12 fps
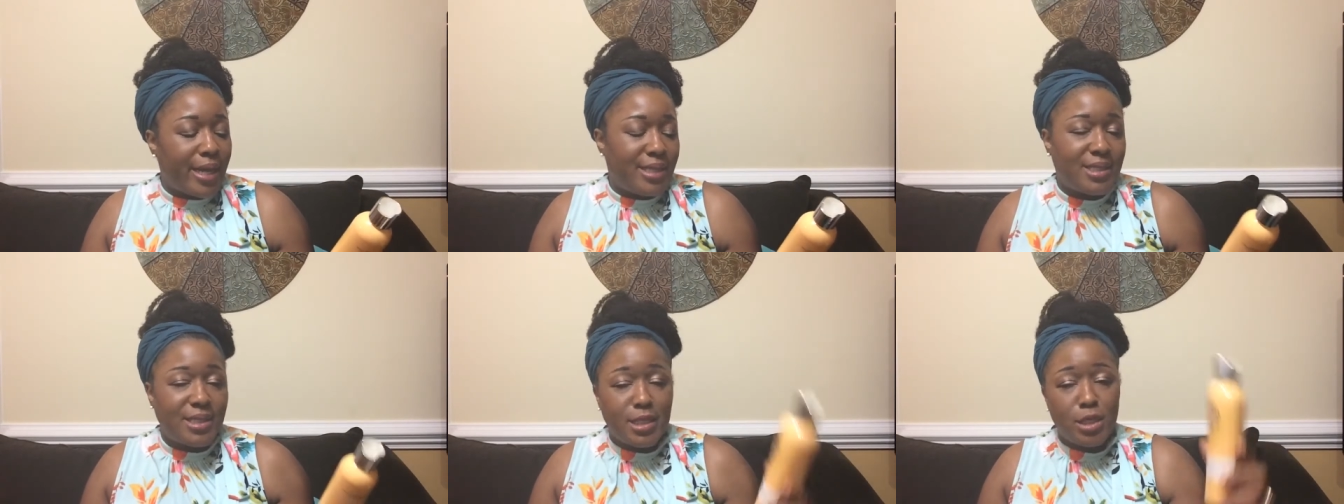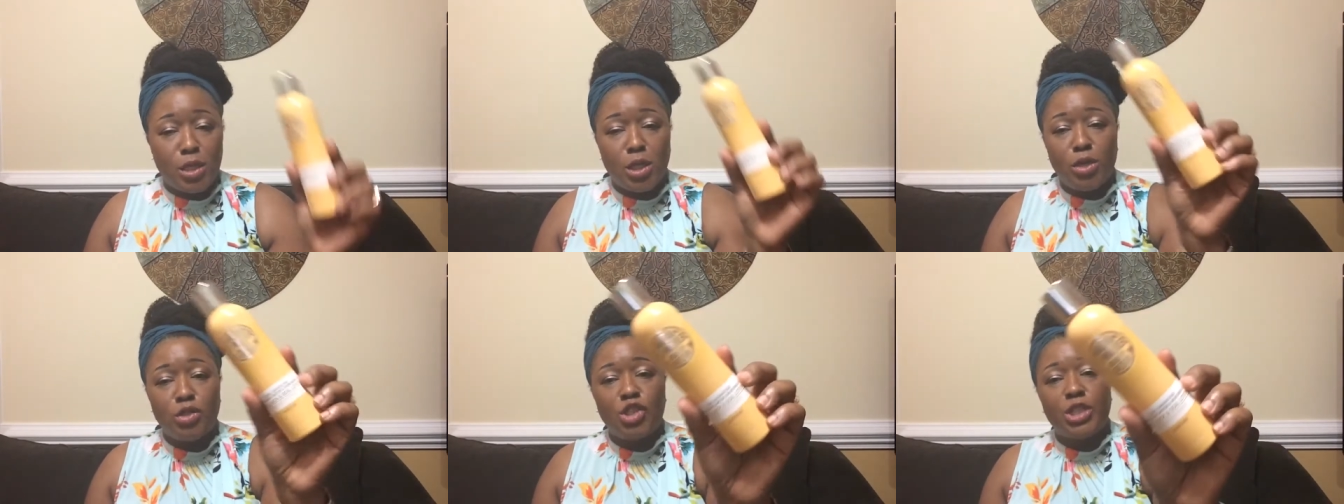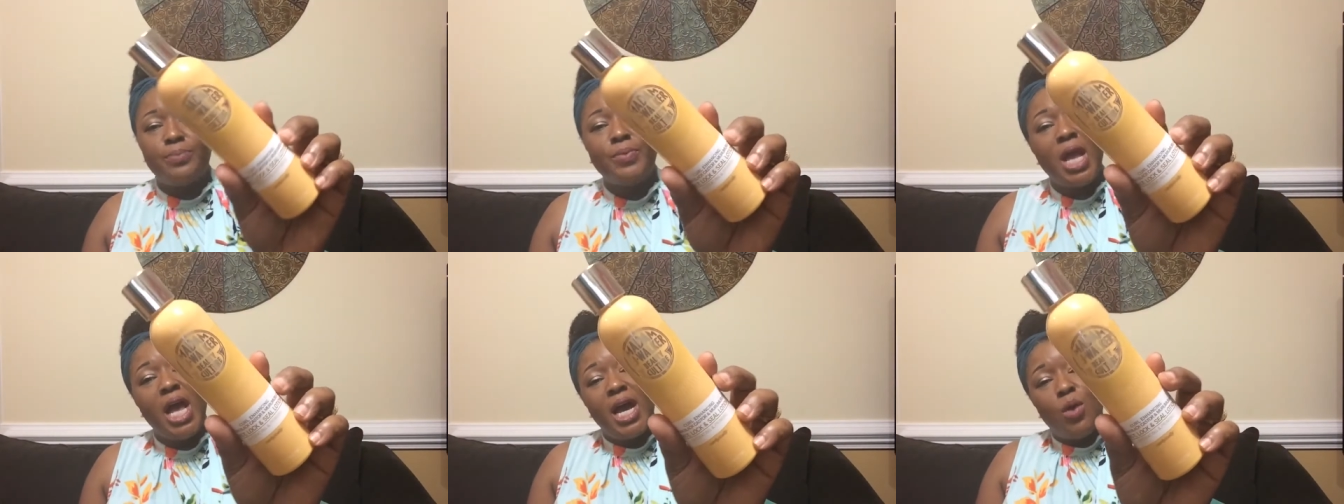and Seal Lotion,
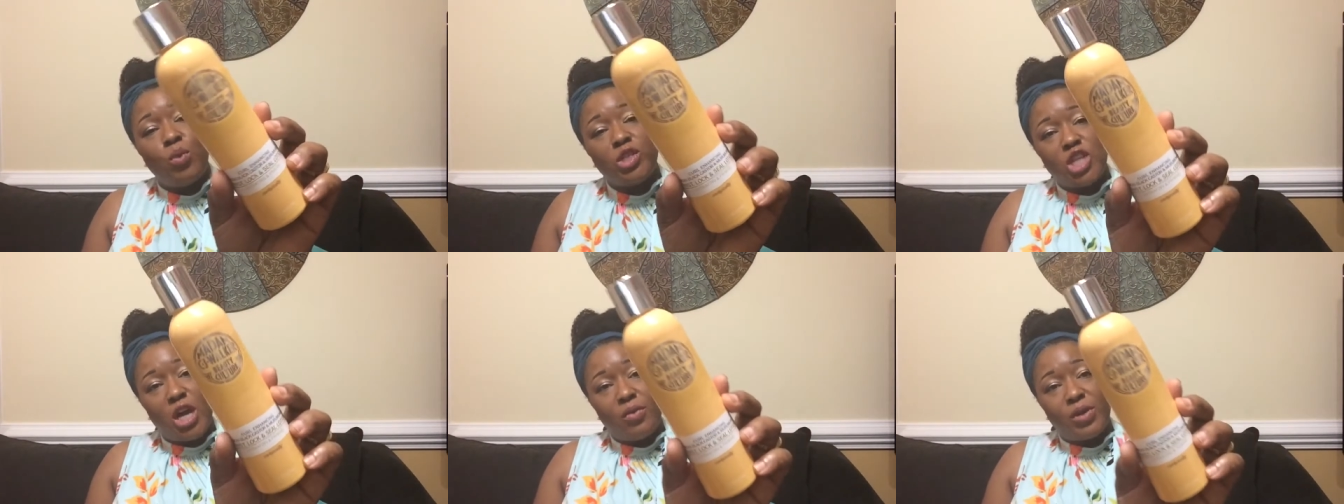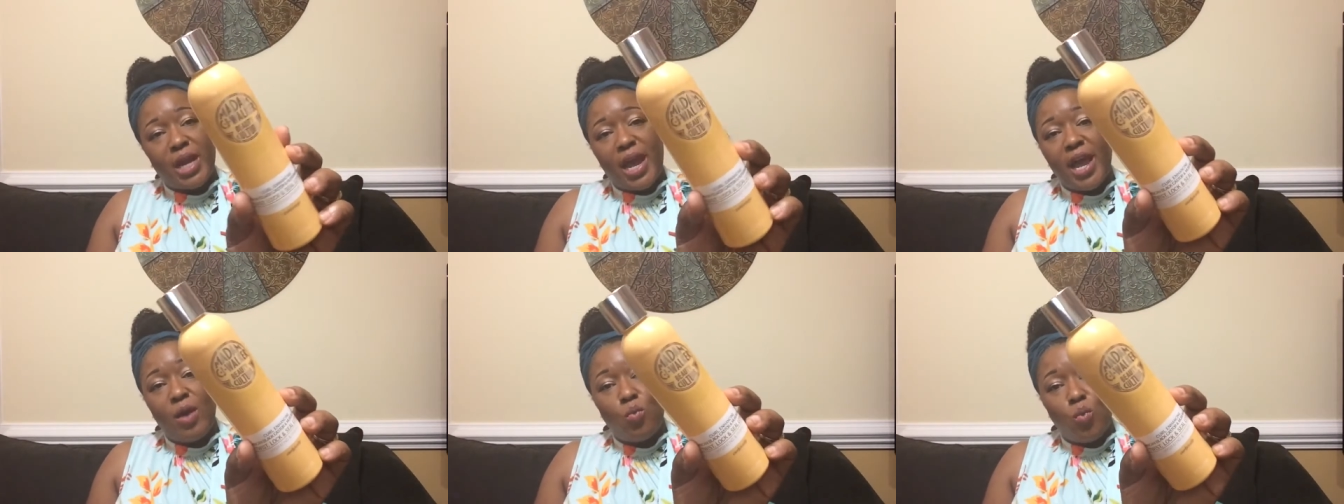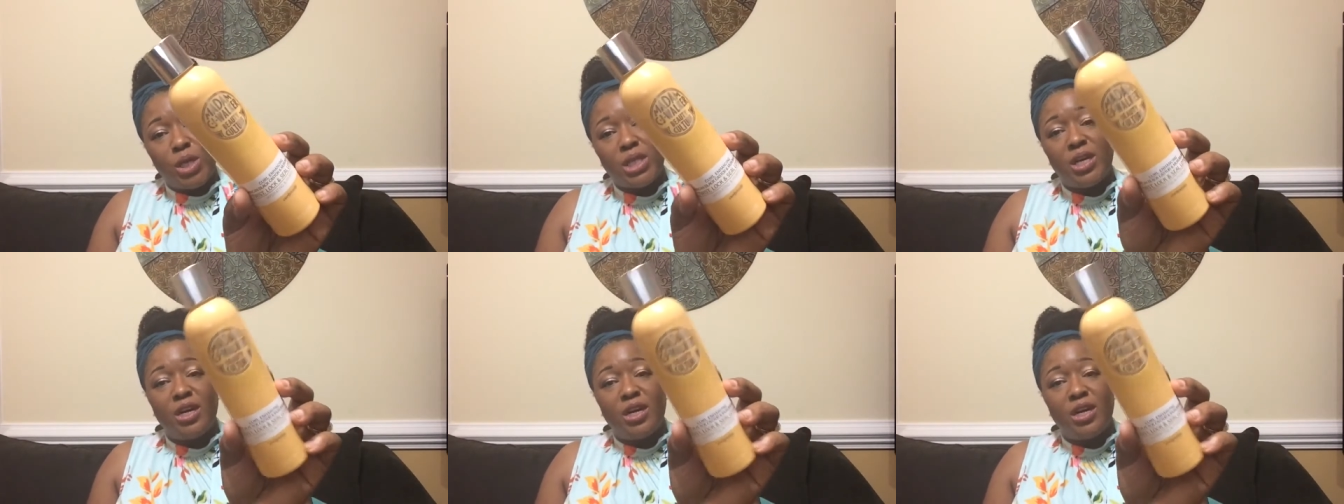which I already had one